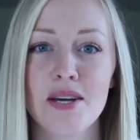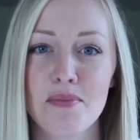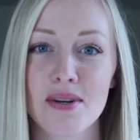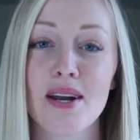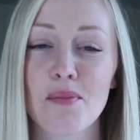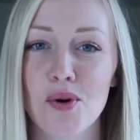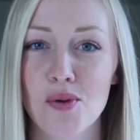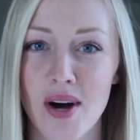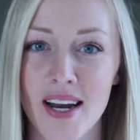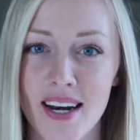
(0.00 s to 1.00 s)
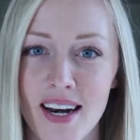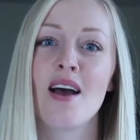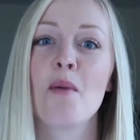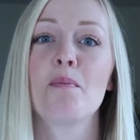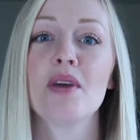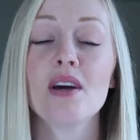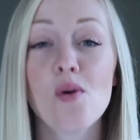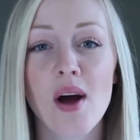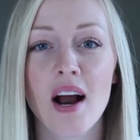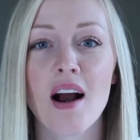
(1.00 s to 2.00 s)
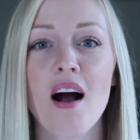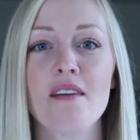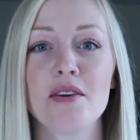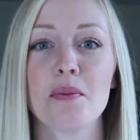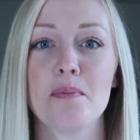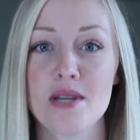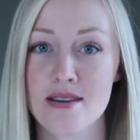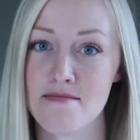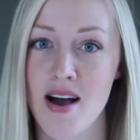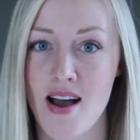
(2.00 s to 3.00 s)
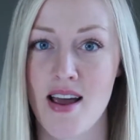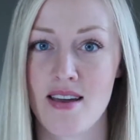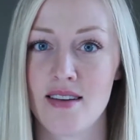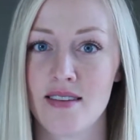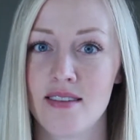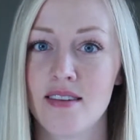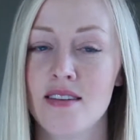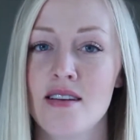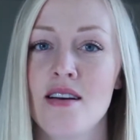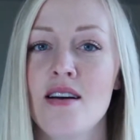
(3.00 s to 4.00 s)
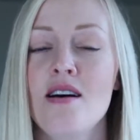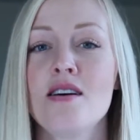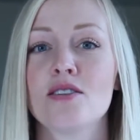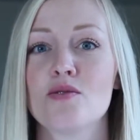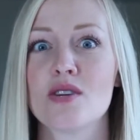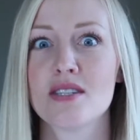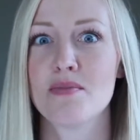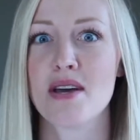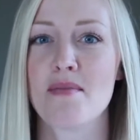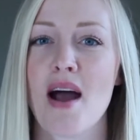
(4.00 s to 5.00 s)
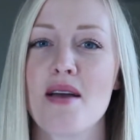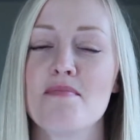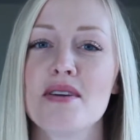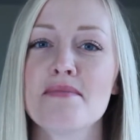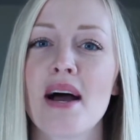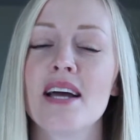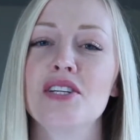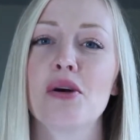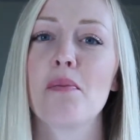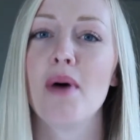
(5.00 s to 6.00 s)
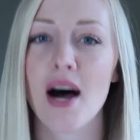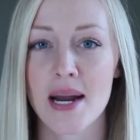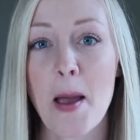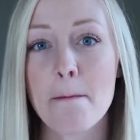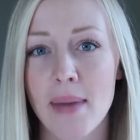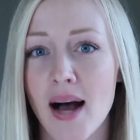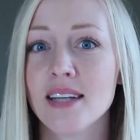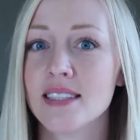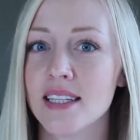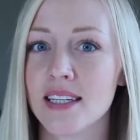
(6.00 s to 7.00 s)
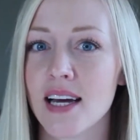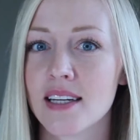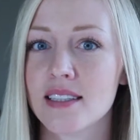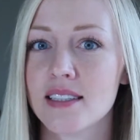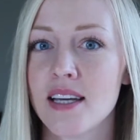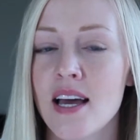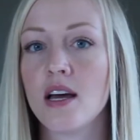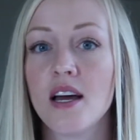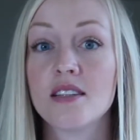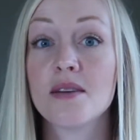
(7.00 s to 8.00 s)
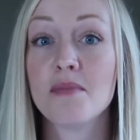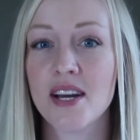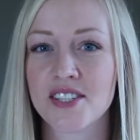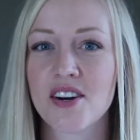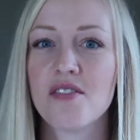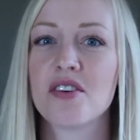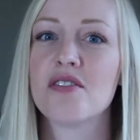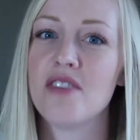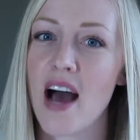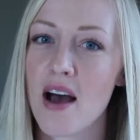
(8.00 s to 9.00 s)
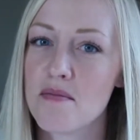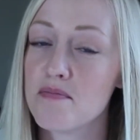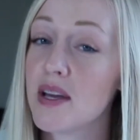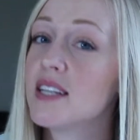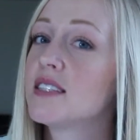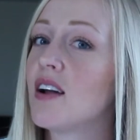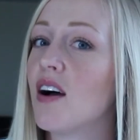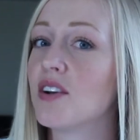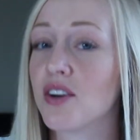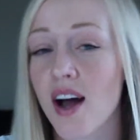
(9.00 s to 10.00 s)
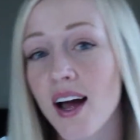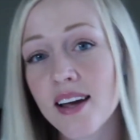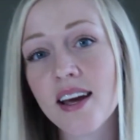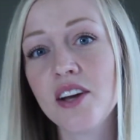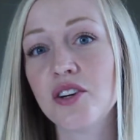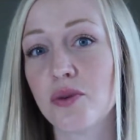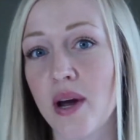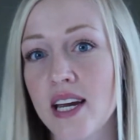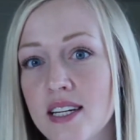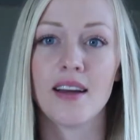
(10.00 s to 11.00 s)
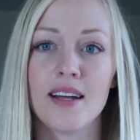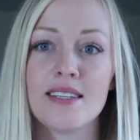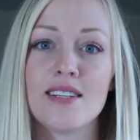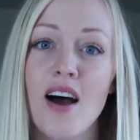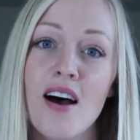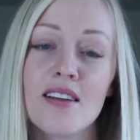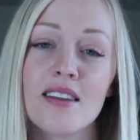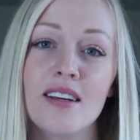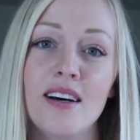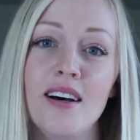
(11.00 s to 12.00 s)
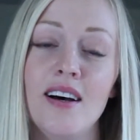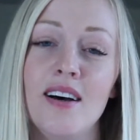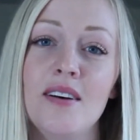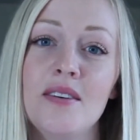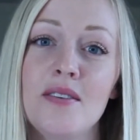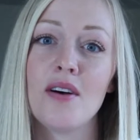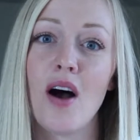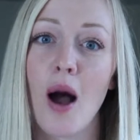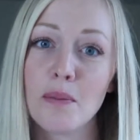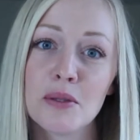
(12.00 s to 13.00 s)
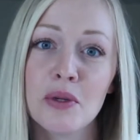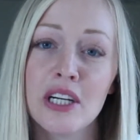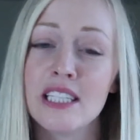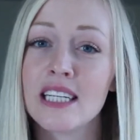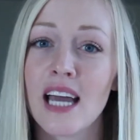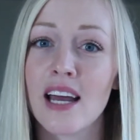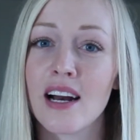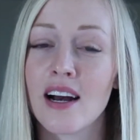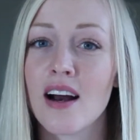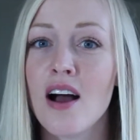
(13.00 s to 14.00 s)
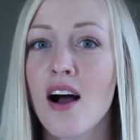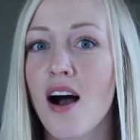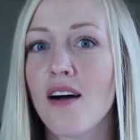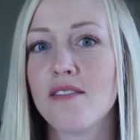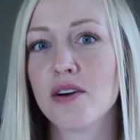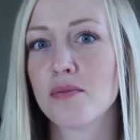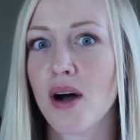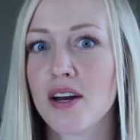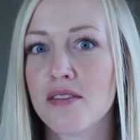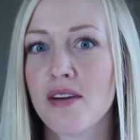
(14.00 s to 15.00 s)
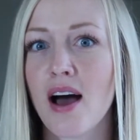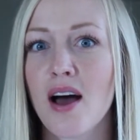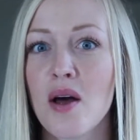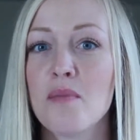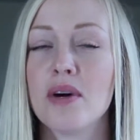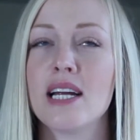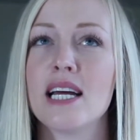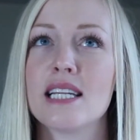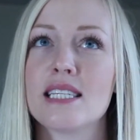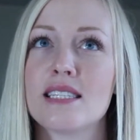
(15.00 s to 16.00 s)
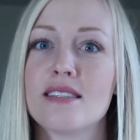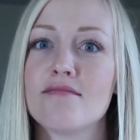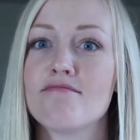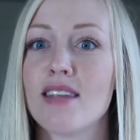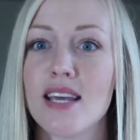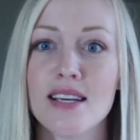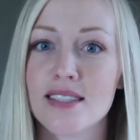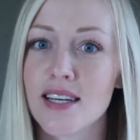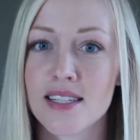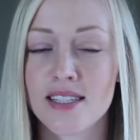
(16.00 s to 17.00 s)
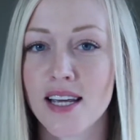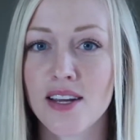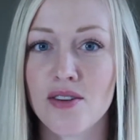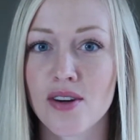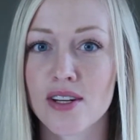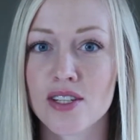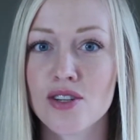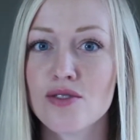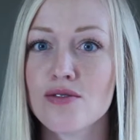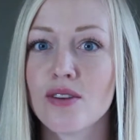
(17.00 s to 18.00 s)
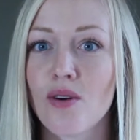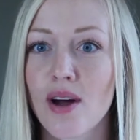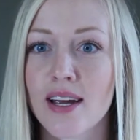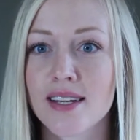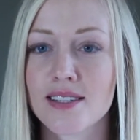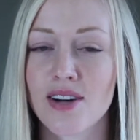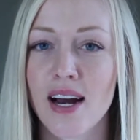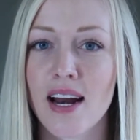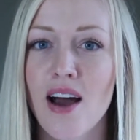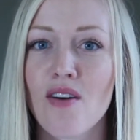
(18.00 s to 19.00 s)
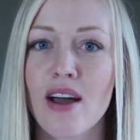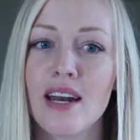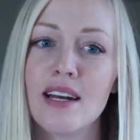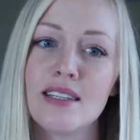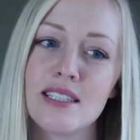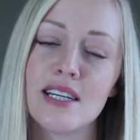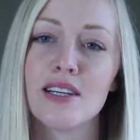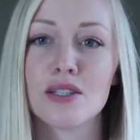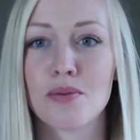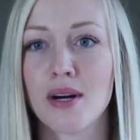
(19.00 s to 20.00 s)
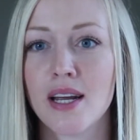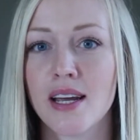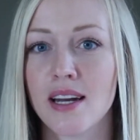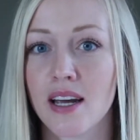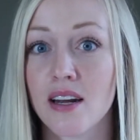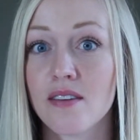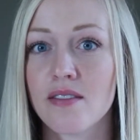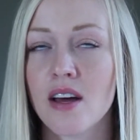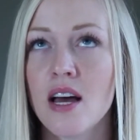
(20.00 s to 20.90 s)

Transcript: Tip number 1, be aware of your BMI. So what is a BMI? A BMI is your body mass index. It's a measure of your fat based on your height and your weight. It's not the optimal indicator of your body fat, but it's the easiest thing you can do, quickest right now, and it still is pretty indicative.